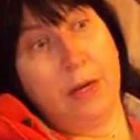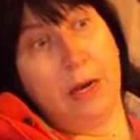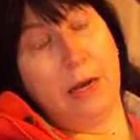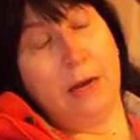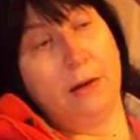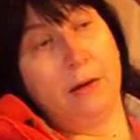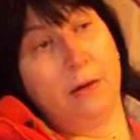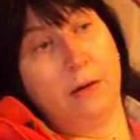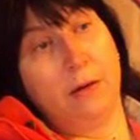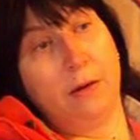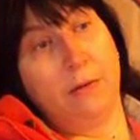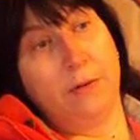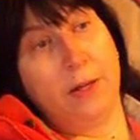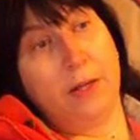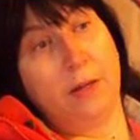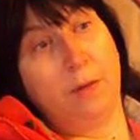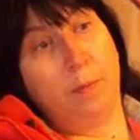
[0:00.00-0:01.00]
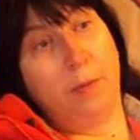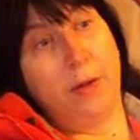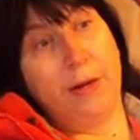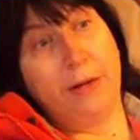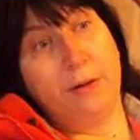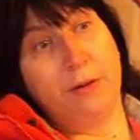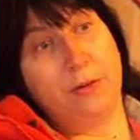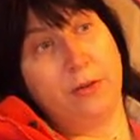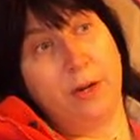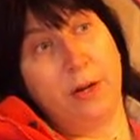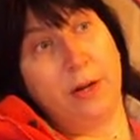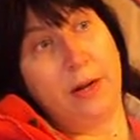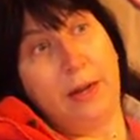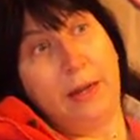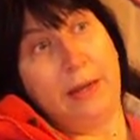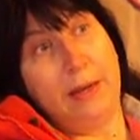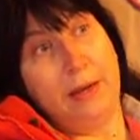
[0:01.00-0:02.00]
yeah, I've had the blinders
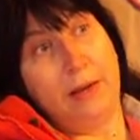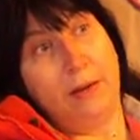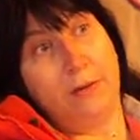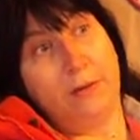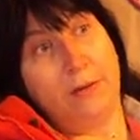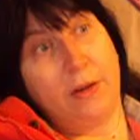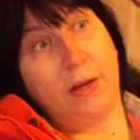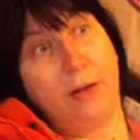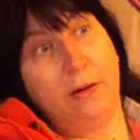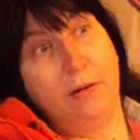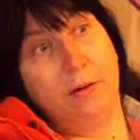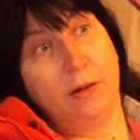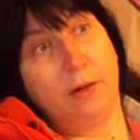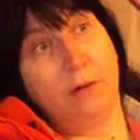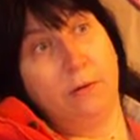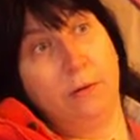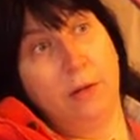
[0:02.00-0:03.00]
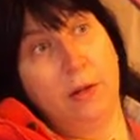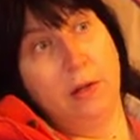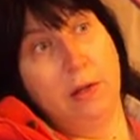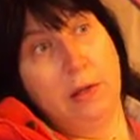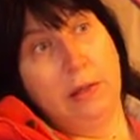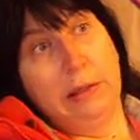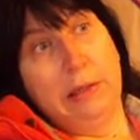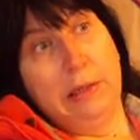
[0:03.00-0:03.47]
on, I guess. I don't know.